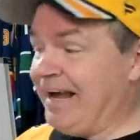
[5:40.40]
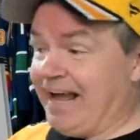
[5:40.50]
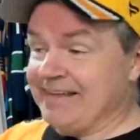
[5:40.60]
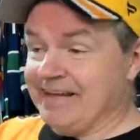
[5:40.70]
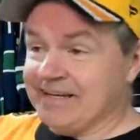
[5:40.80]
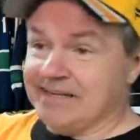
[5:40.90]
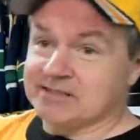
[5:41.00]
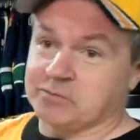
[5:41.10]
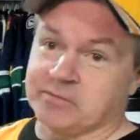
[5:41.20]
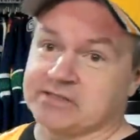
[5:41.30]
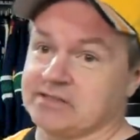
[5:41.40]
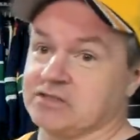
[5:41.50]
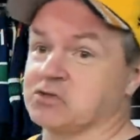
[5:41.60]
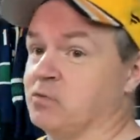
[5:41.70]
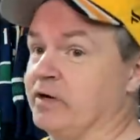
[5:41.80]
And then he ends up missing
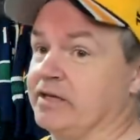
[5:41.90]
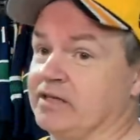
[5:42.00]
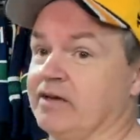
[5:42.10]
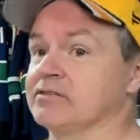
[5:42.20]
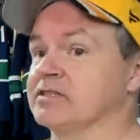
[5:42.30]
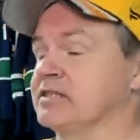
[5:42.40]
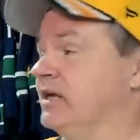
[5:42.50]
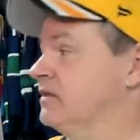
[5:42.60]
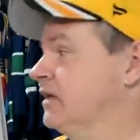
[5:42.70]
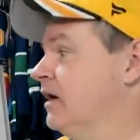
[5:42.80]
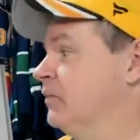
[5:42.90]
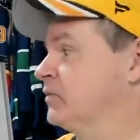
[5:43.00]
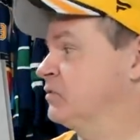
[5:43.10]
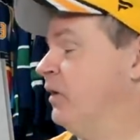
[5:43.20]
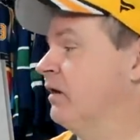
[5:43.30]
the 2011 Stanley Cup
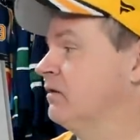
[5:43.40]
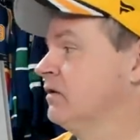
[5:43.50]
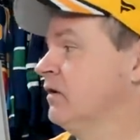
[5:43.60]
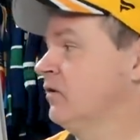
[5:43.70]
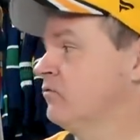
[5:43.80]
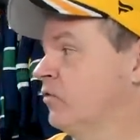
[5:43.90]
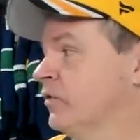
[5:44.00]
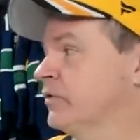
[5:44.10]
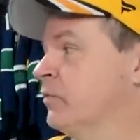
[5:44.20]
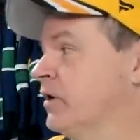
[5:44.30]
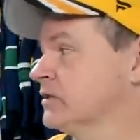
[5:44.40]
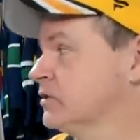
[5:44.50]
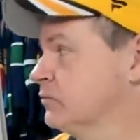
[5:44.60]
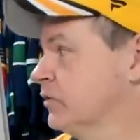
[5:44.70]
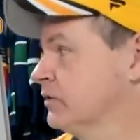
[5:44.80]
as well for the
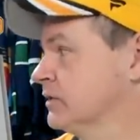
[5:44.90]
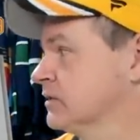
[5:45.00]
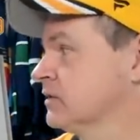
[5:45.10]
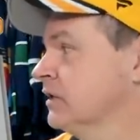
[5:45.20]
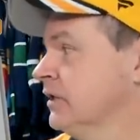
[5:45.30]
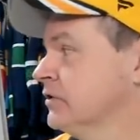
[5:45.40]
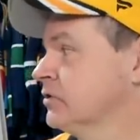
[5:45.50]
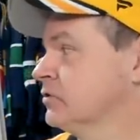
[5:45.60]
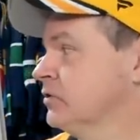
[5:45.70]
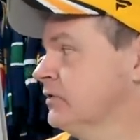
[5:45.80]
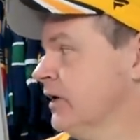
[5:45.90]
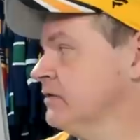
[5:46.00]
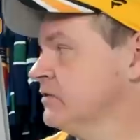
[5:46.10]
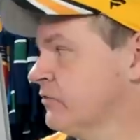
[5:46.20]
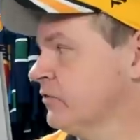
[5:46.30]
Boston Bruins. So
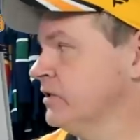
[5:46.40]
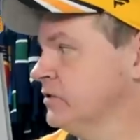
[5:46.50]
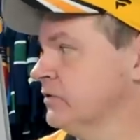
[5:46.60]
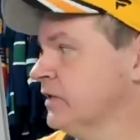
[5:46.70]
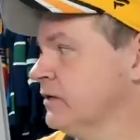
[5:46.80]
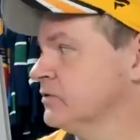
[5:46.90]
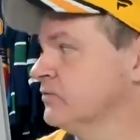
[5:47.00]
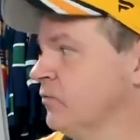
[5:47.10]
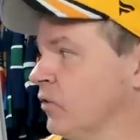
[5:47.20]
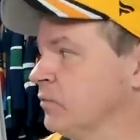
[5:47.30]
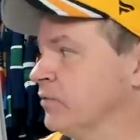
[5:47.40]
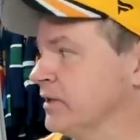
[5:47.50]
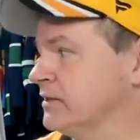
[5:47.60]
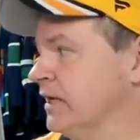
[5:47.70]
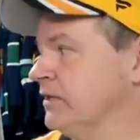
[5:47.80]
2003 2004
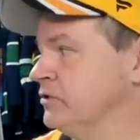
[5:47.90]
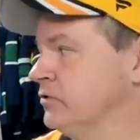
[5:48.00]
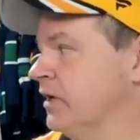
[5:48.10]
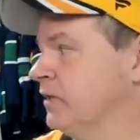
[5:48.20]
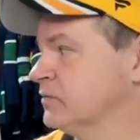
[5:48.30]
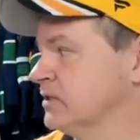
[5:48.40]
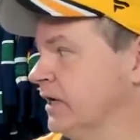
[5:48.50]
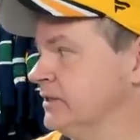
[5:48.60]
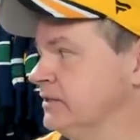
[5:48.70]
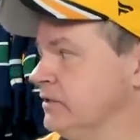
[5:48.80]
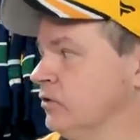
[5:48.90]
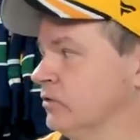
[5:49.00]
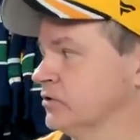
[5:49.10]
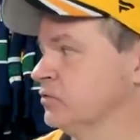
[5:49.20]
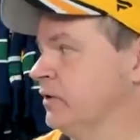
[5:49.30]
plays 82 games, 19
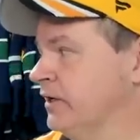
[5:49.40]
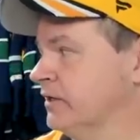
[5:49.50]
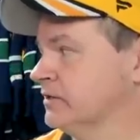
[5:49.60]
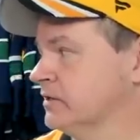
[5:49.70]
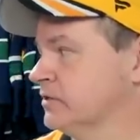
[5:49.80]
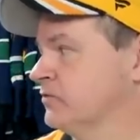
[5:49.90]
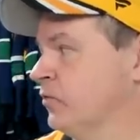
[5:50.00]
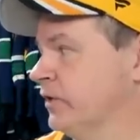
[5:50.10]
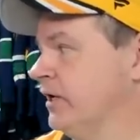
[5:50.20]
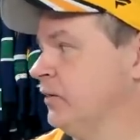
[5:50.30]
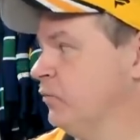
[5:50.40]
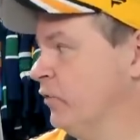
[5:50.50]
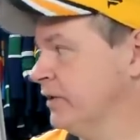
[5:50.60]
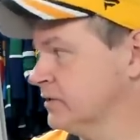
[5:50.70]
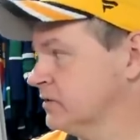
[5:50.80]
goals, 20 assists, 48
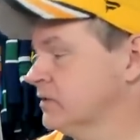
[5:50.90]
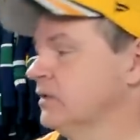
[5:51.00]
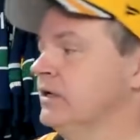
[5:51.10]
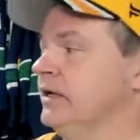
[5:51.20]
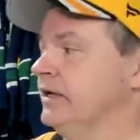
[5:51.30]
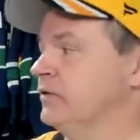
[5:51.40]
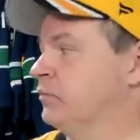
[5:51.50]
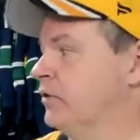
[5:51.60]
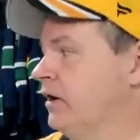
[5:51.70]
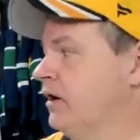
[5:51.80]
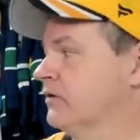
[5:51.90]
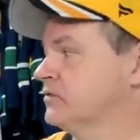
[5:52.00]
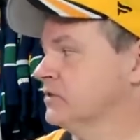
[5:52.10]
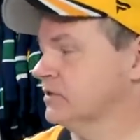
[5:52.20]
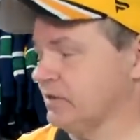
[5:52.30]
points. In the
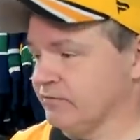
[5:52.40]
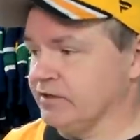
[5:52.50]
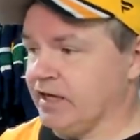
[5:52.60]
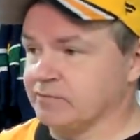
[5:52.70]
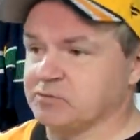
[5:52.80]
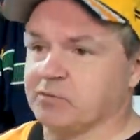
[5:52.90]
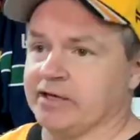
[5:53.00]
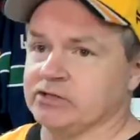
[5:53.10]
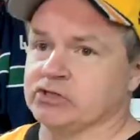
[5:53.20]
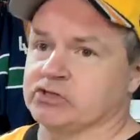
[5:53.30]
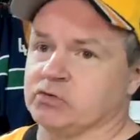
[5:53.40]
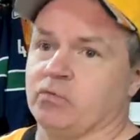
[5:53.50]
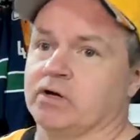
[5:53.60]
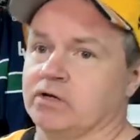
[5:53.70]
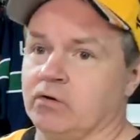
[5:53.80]
playoffs, seven games played, just the
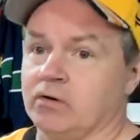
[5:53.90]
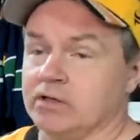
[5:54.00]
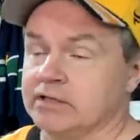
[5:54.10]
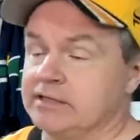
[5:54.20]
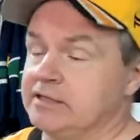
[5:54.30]
one goal.